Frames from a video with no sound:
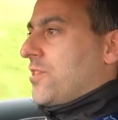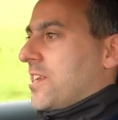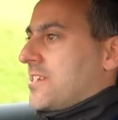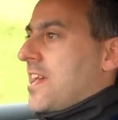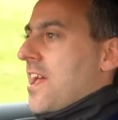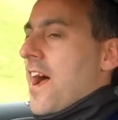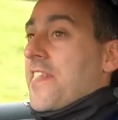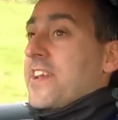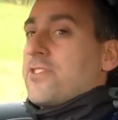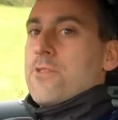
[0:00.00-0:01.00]
this and
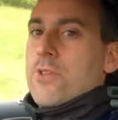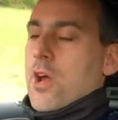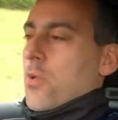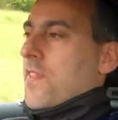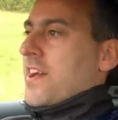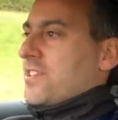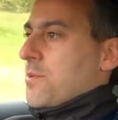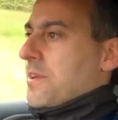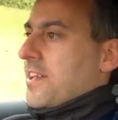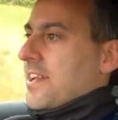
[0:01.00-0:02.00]
they do know what they're doing